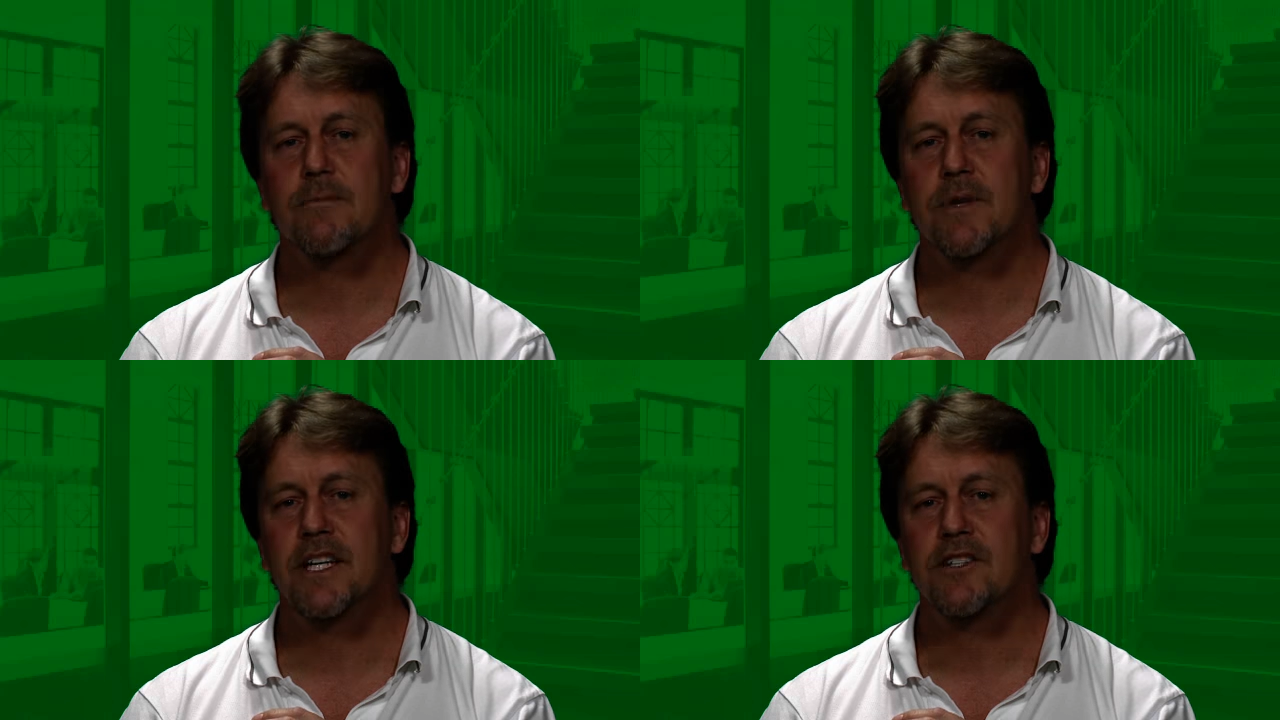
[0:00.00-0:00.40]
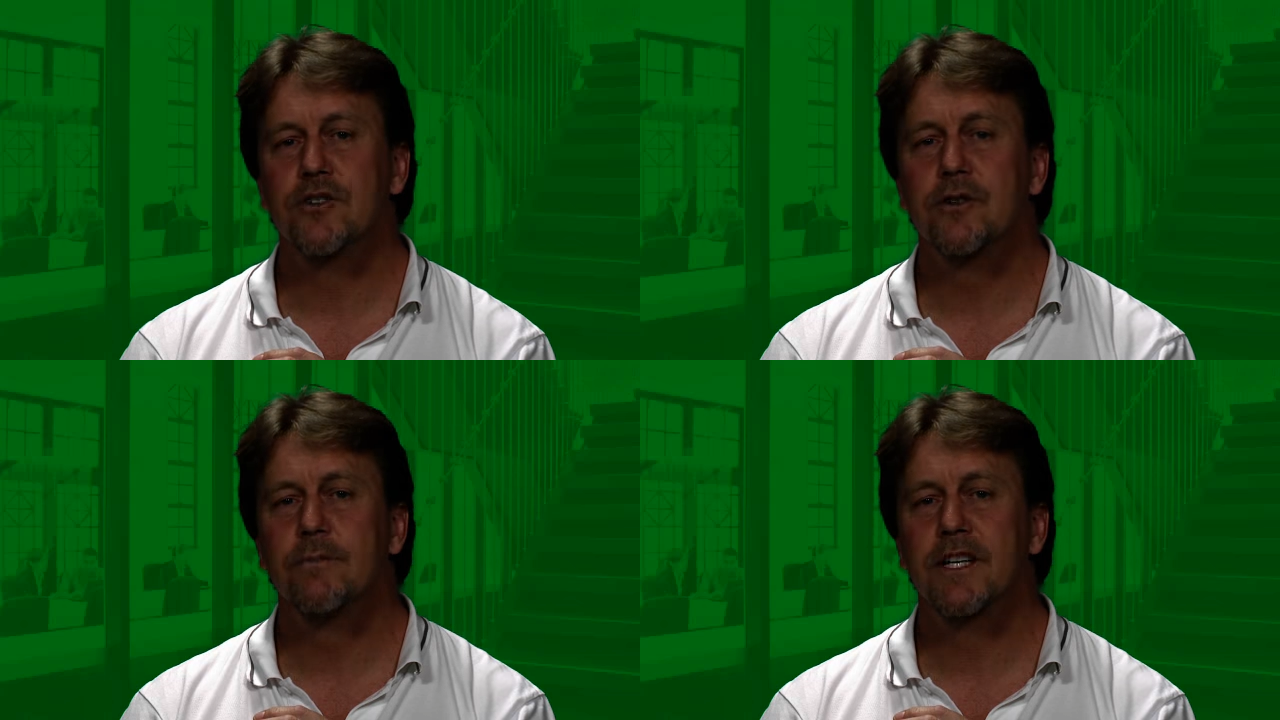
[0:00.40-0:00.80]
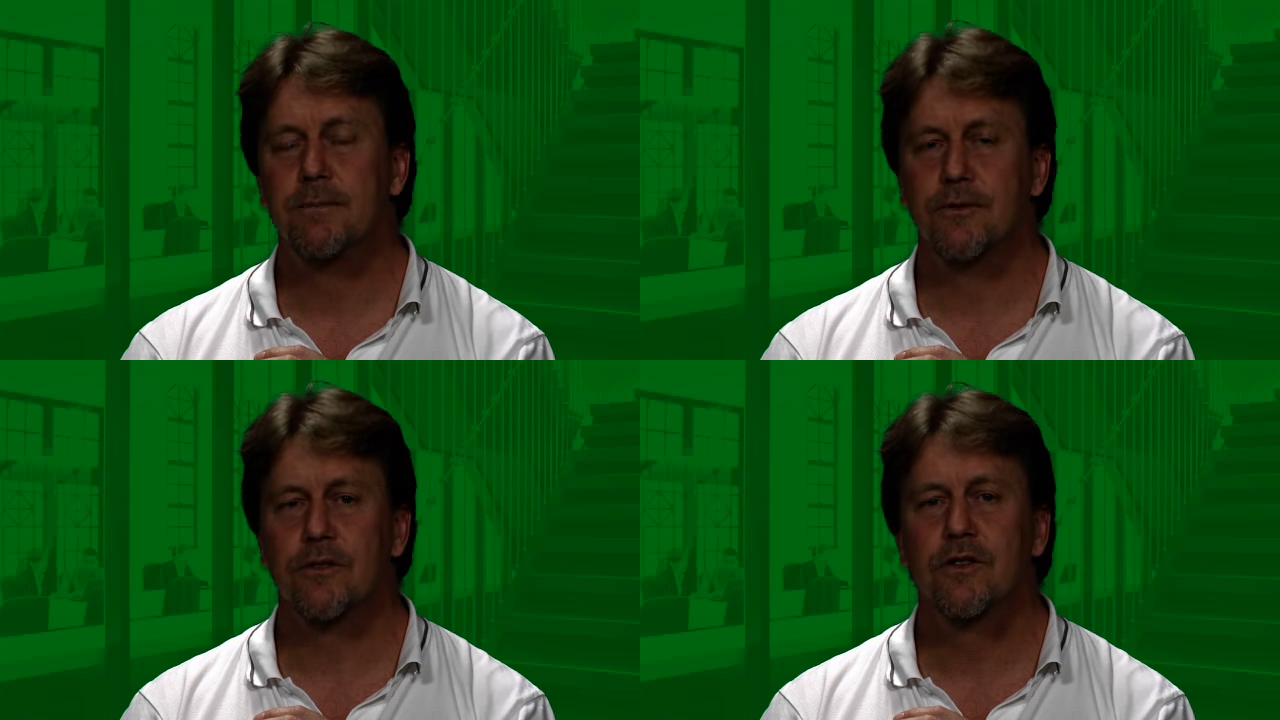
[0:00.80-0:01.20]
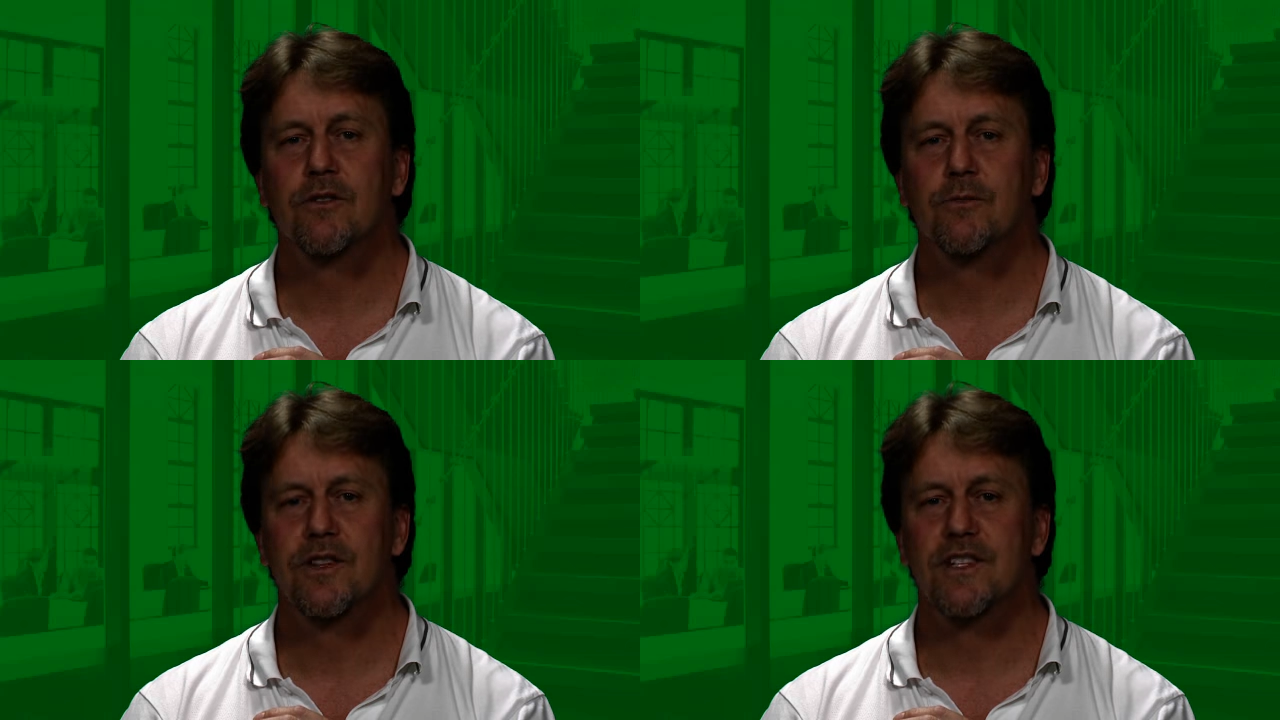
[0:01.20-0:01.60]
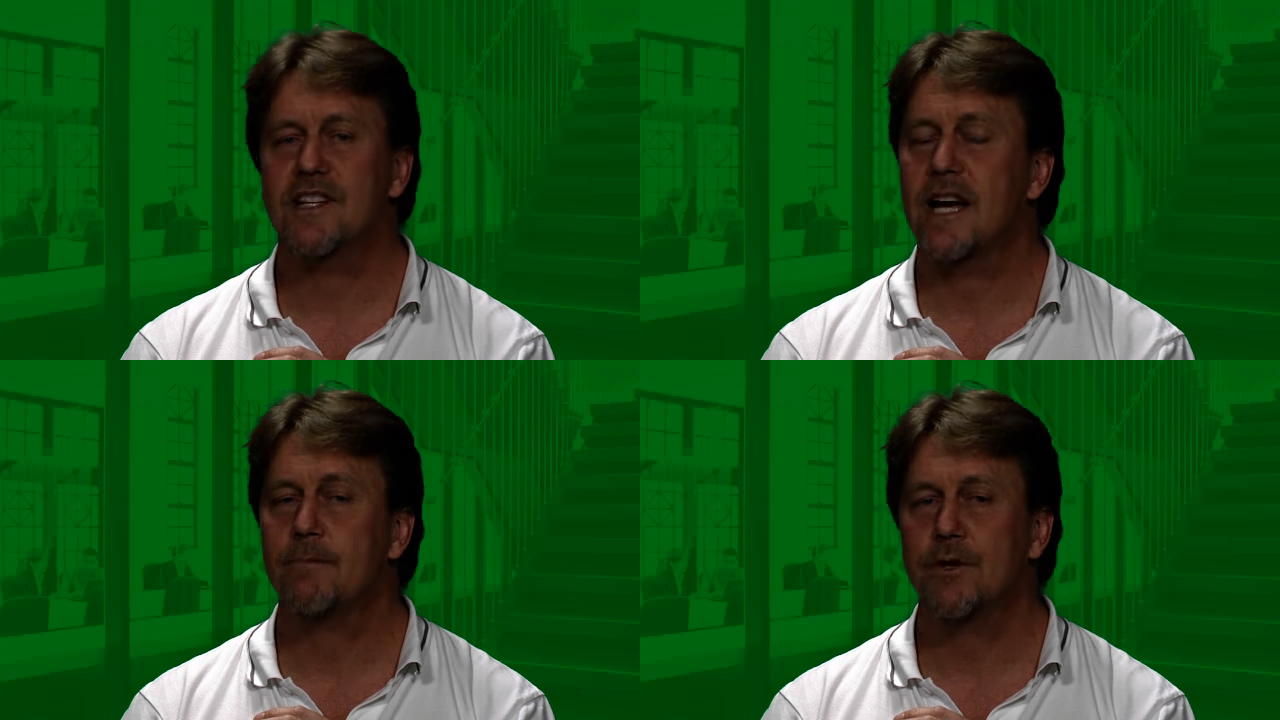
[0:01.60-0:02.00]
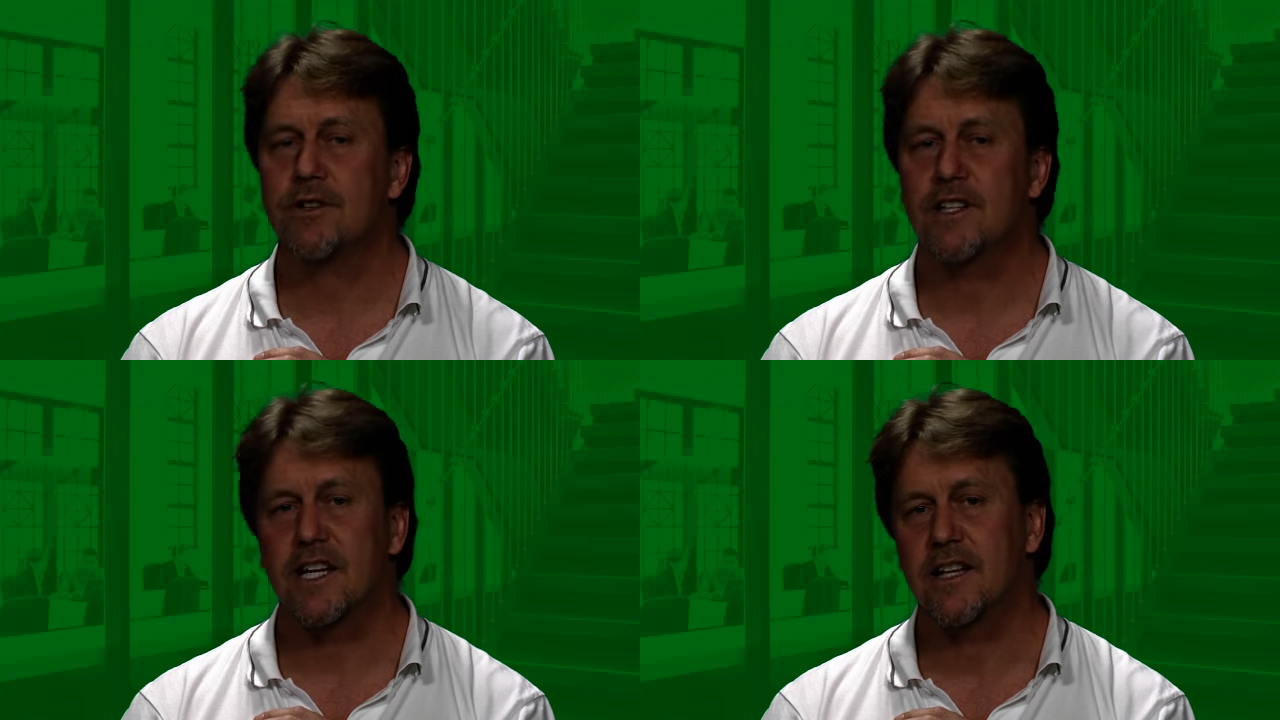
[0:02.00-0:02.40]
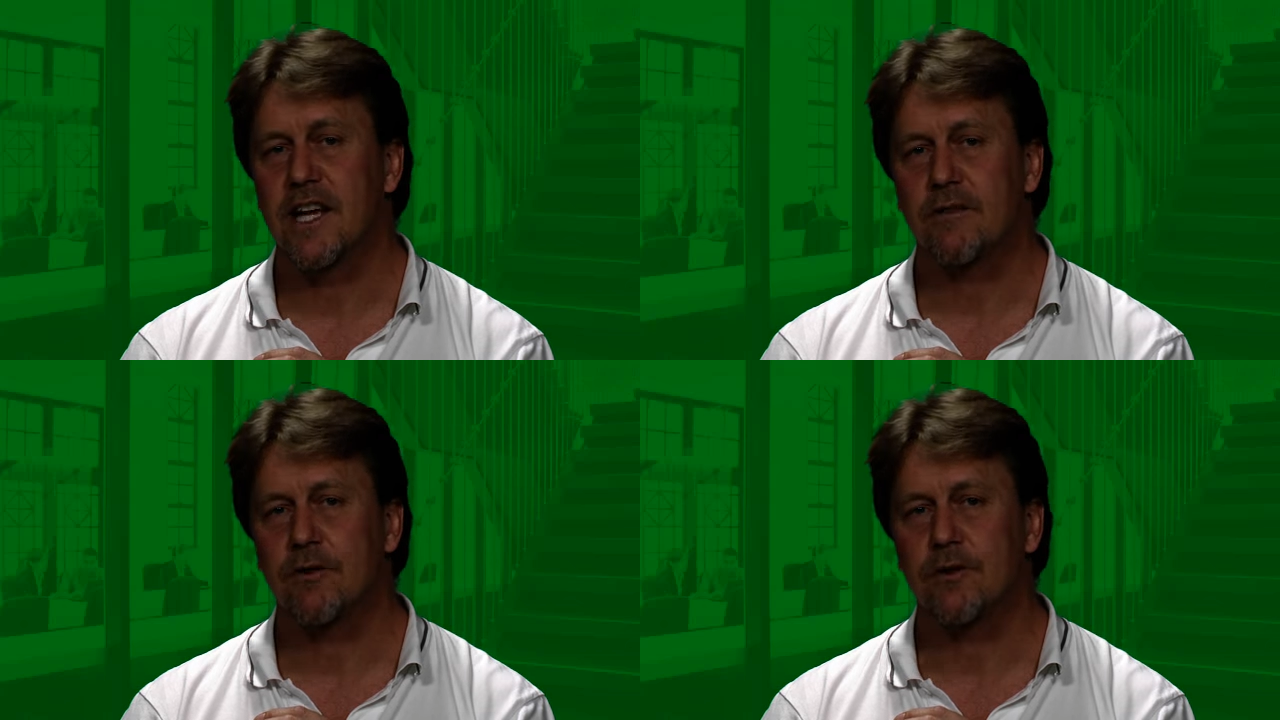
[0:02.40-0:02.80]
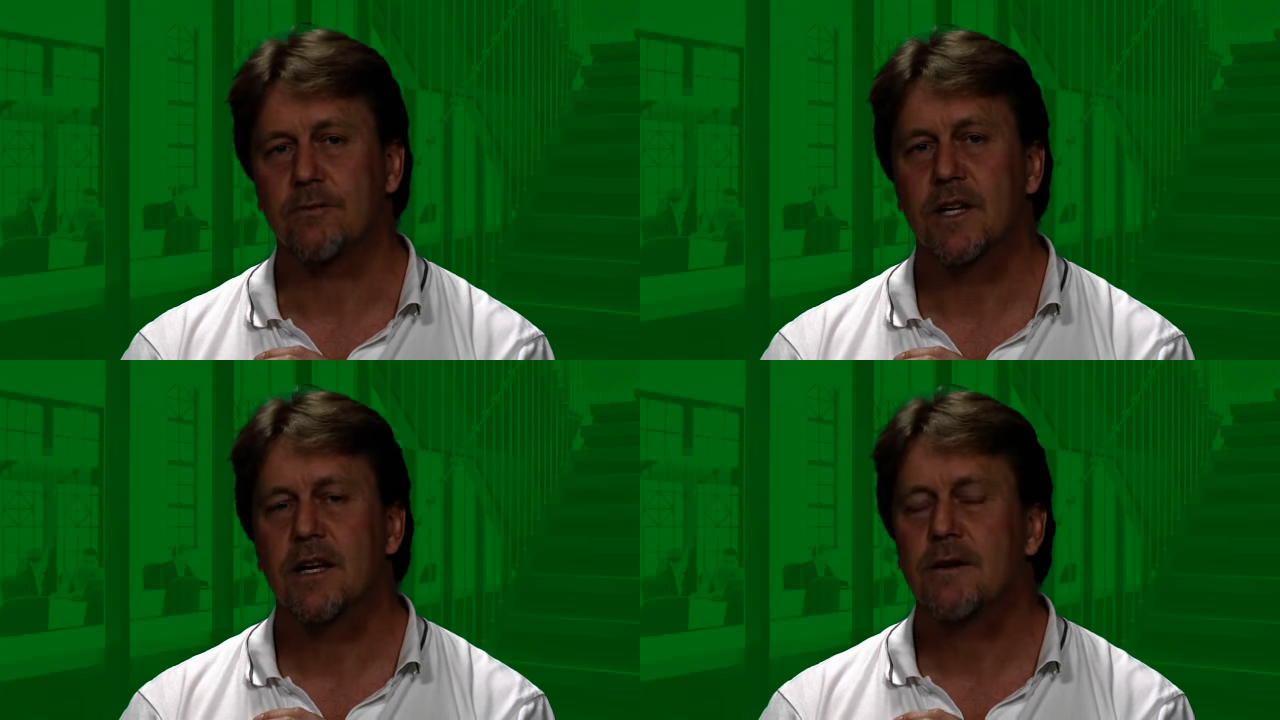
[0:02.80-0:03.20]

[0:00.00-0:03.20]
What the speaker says: there being 2 people with the same birthday in that room?